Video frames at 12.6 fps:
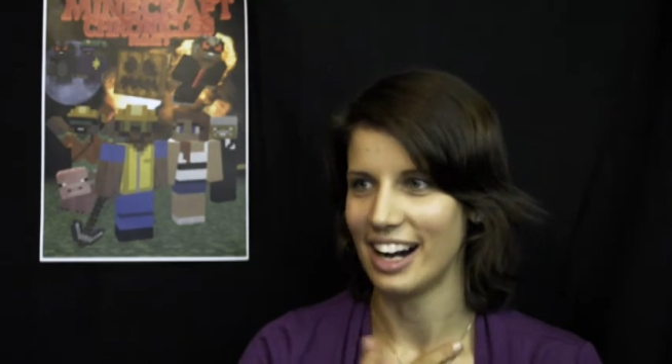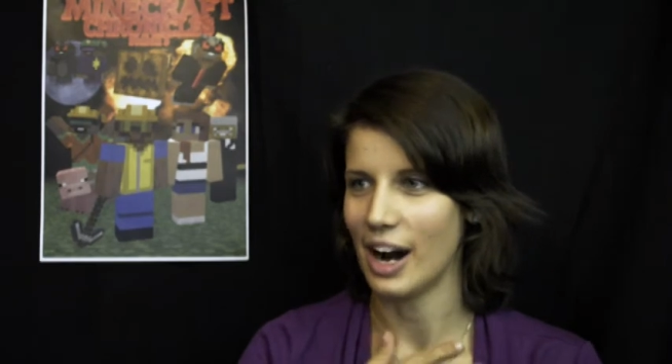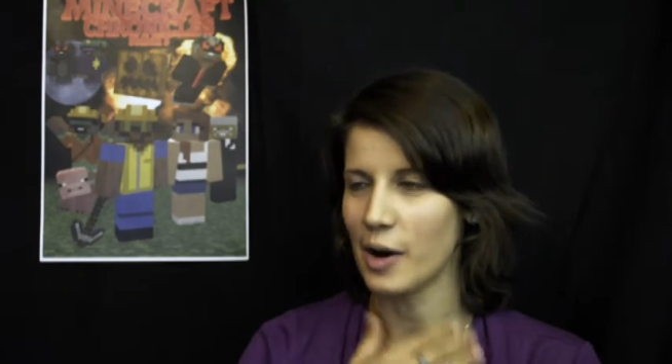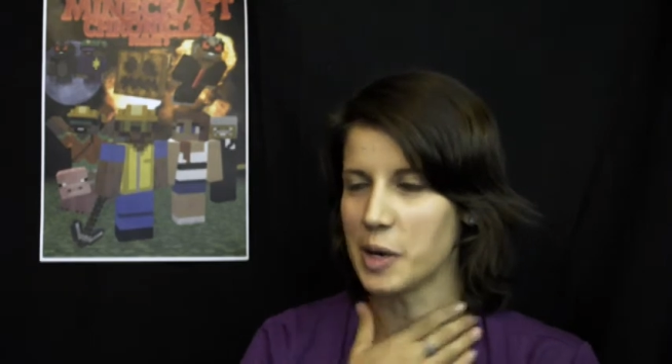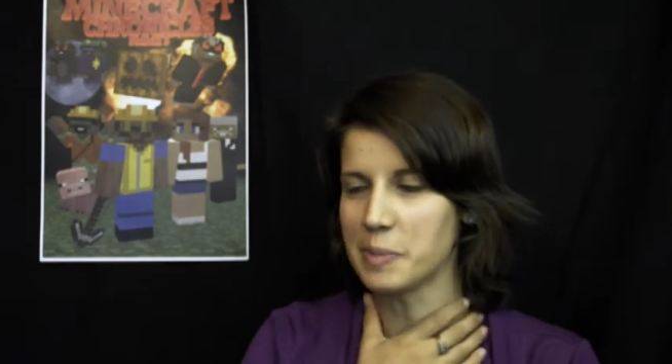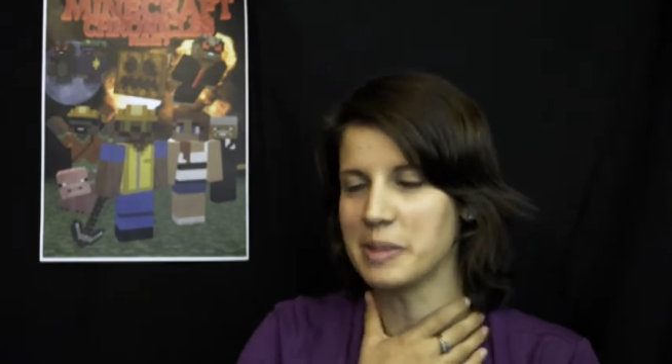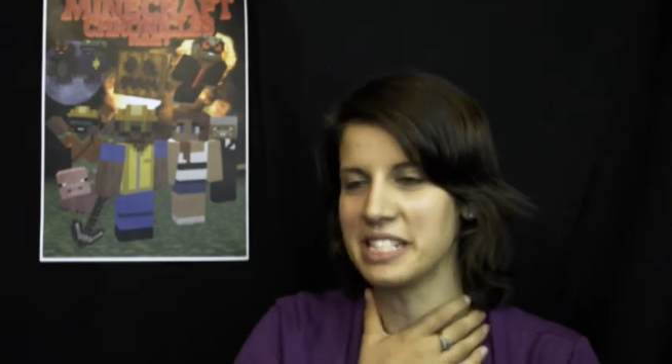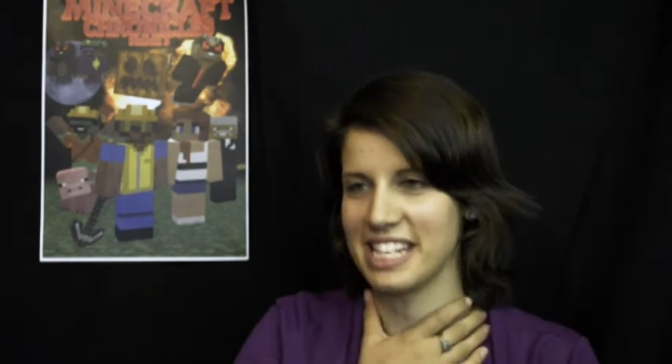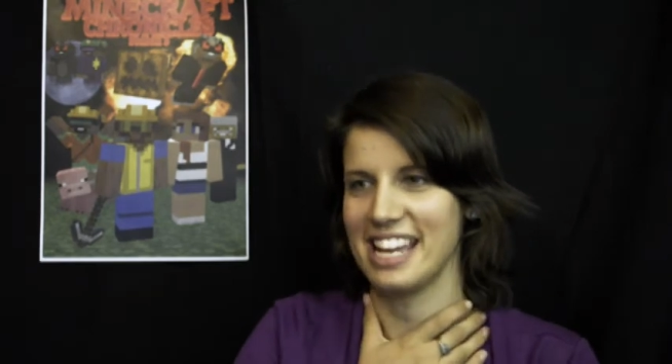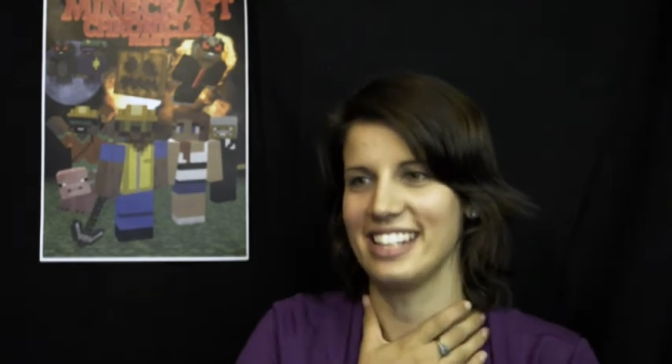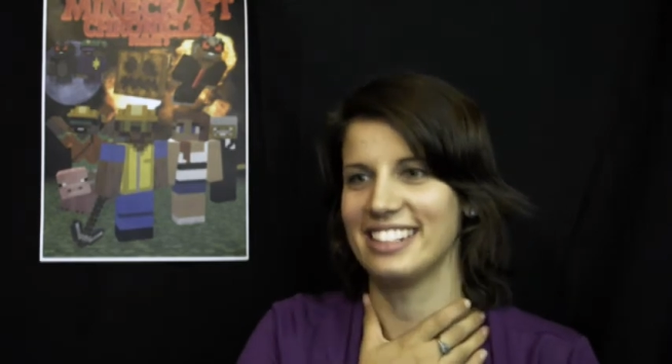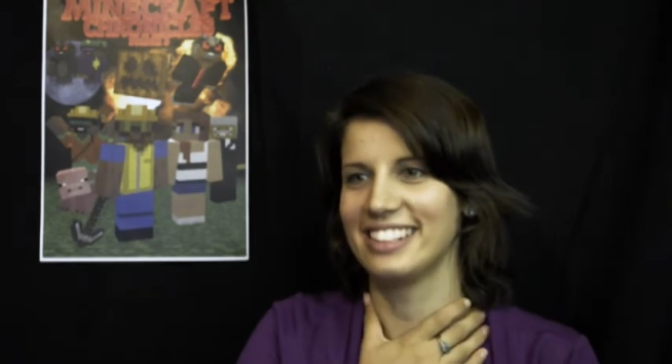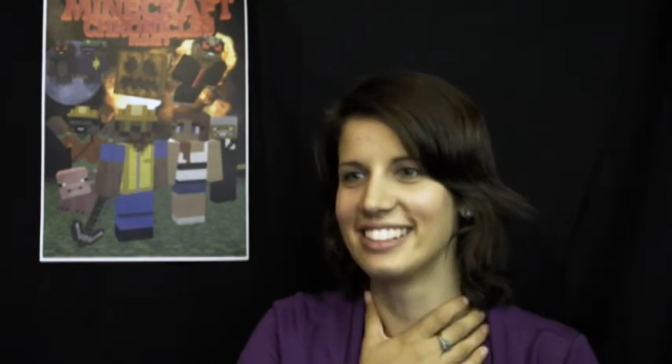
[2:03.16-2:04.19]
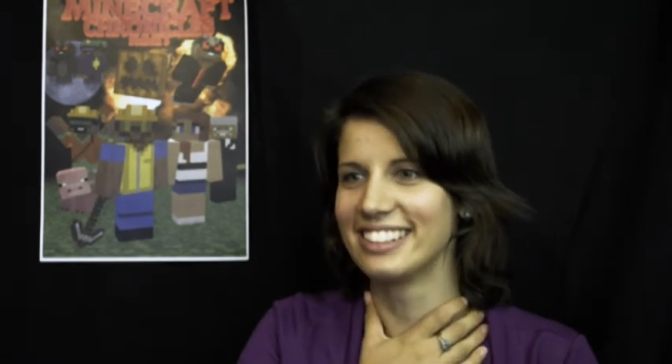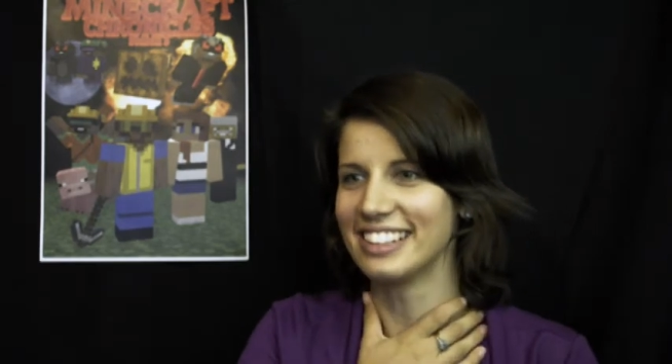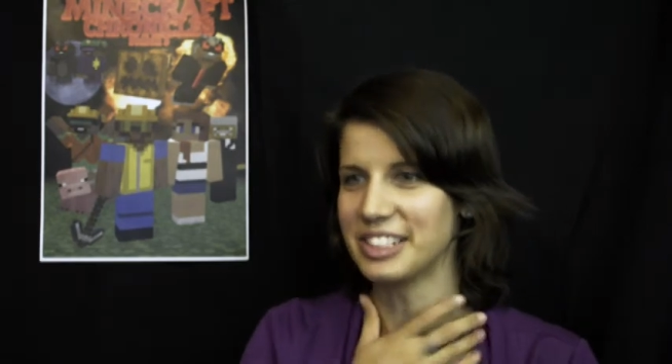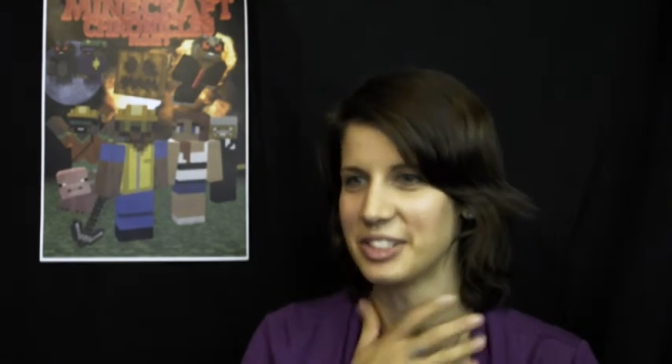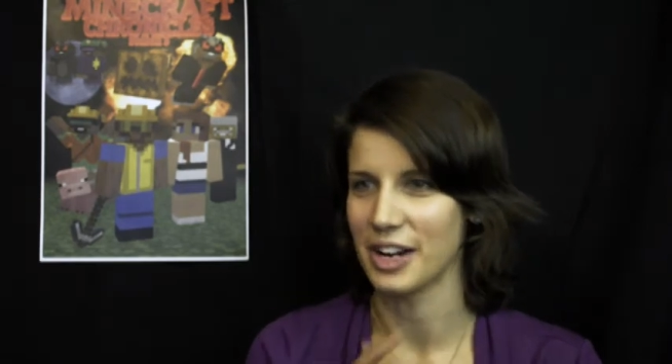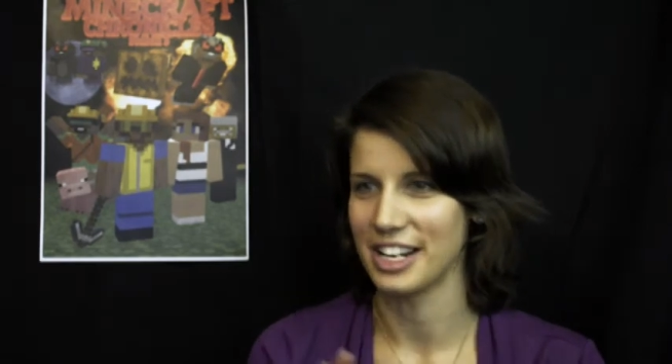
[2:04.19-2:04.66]
I would be dead
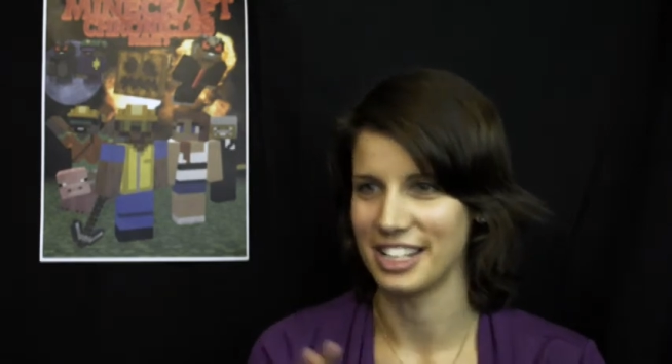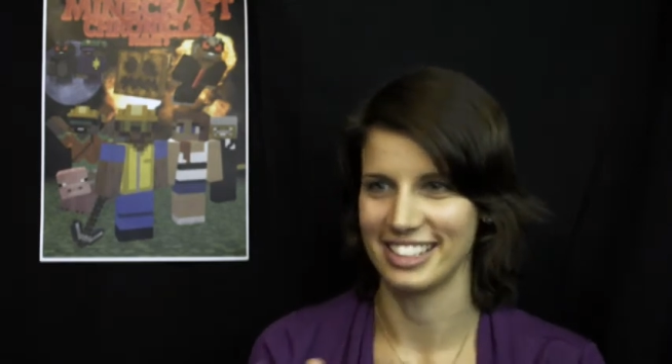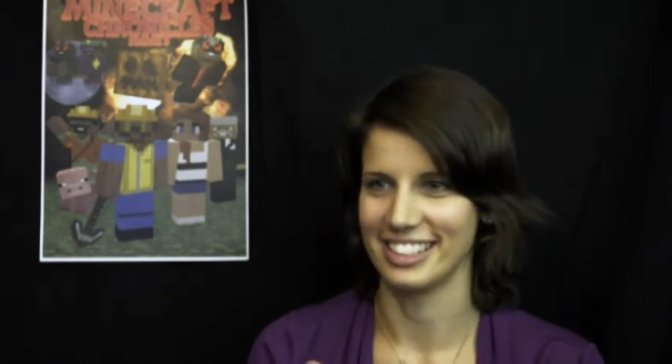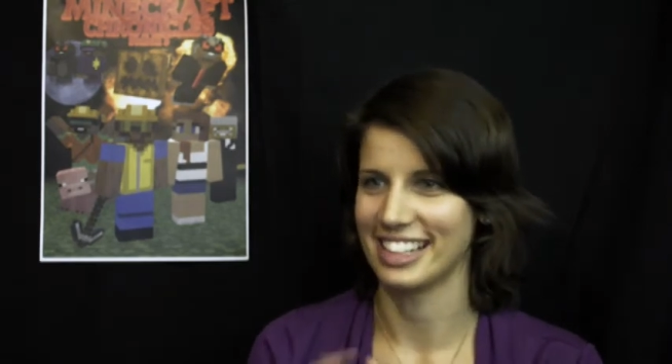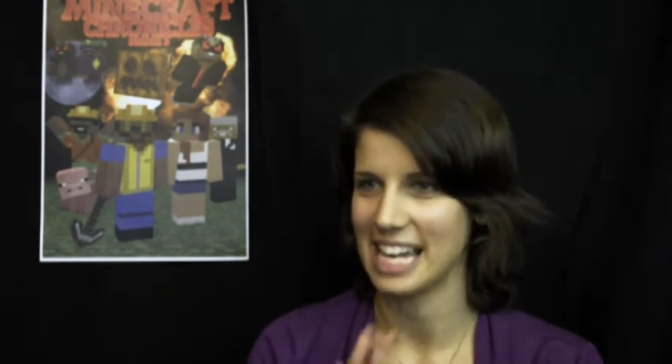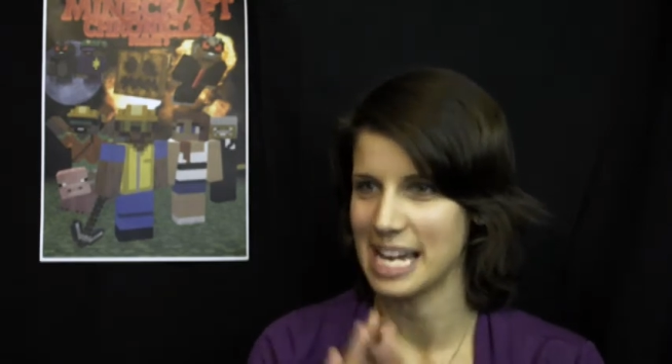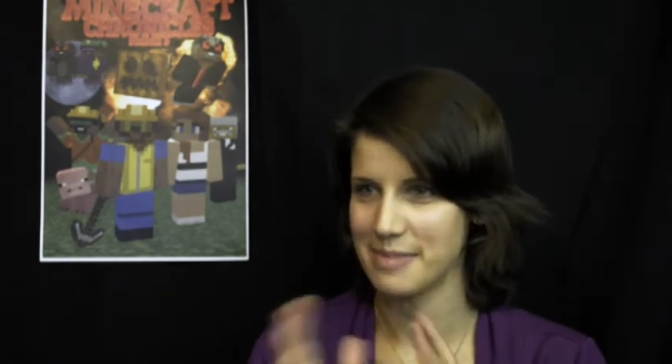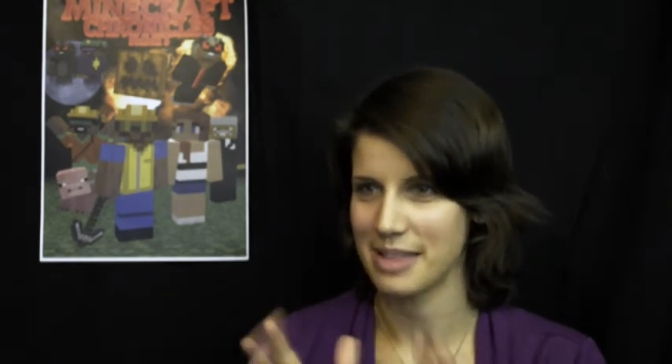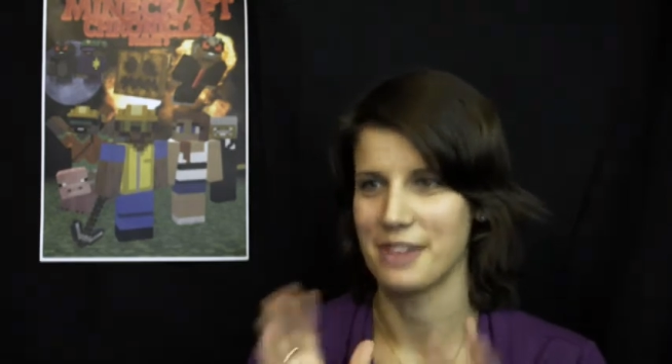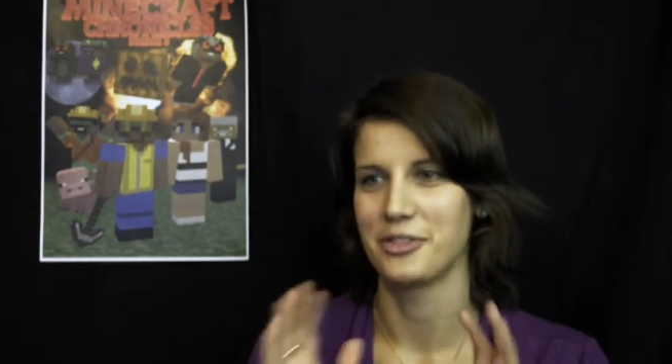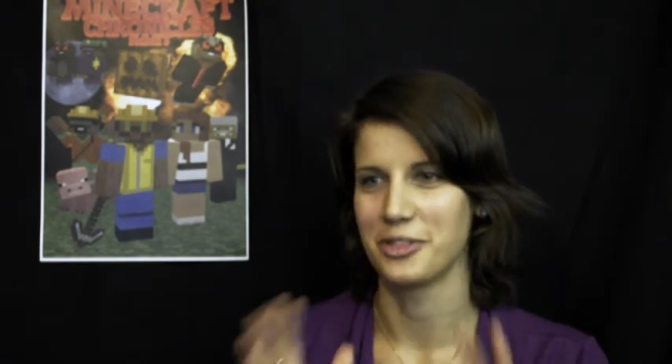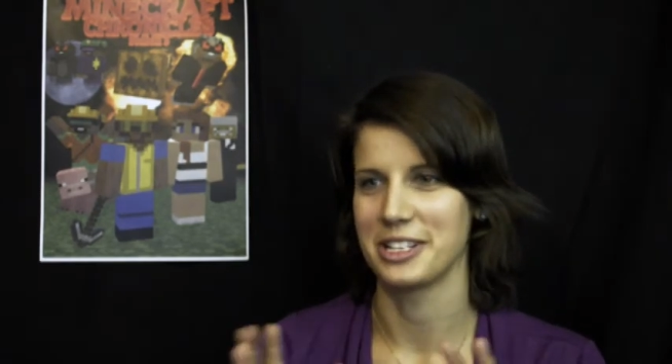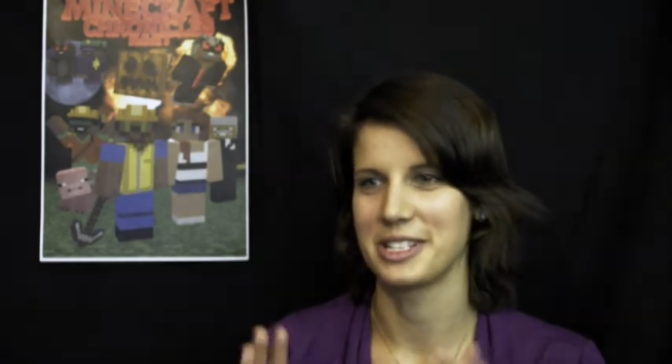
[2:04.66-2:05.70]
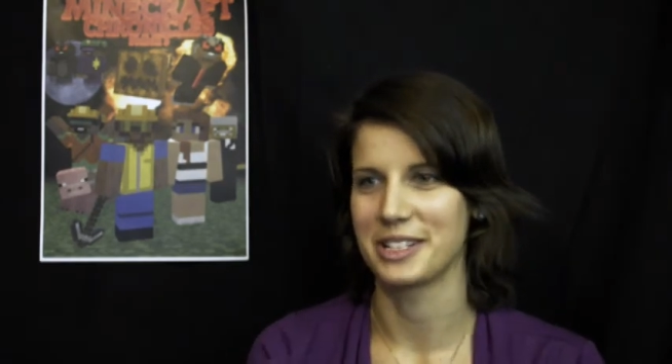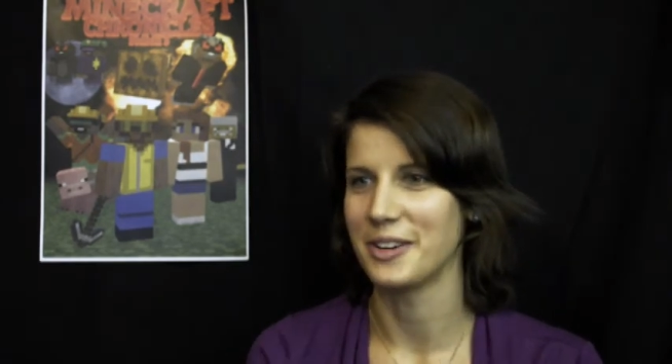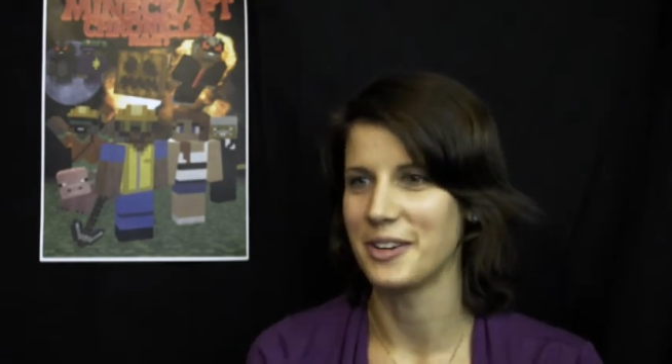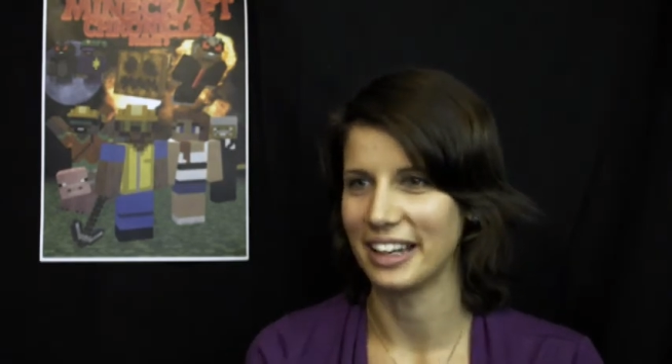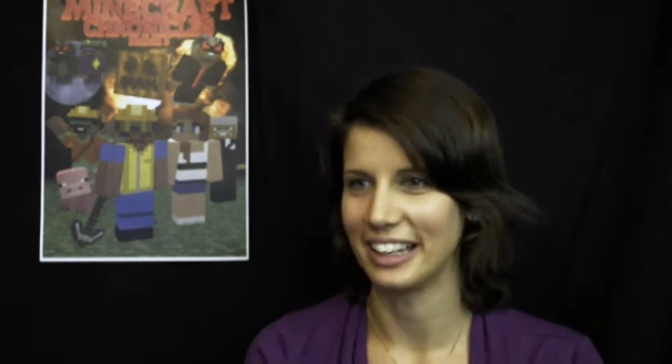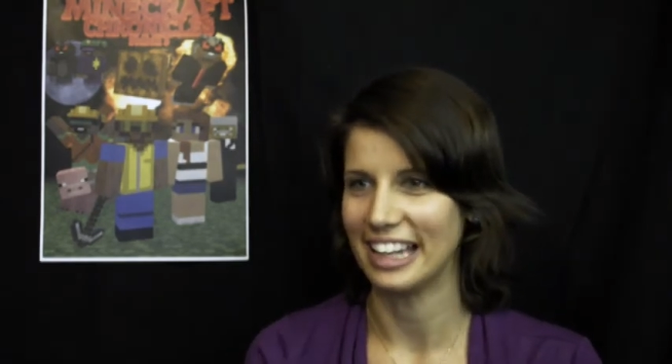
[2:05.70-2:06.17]
trying to keep that voice
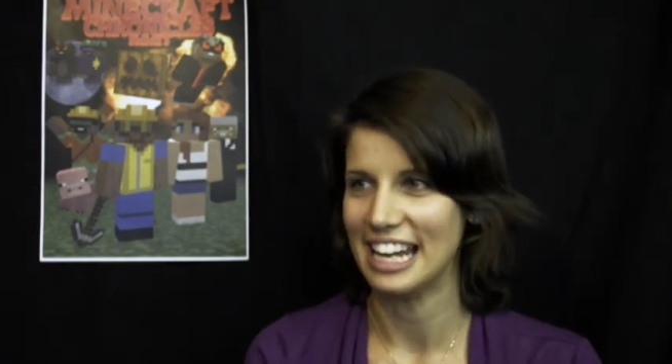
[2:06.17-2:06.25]
going.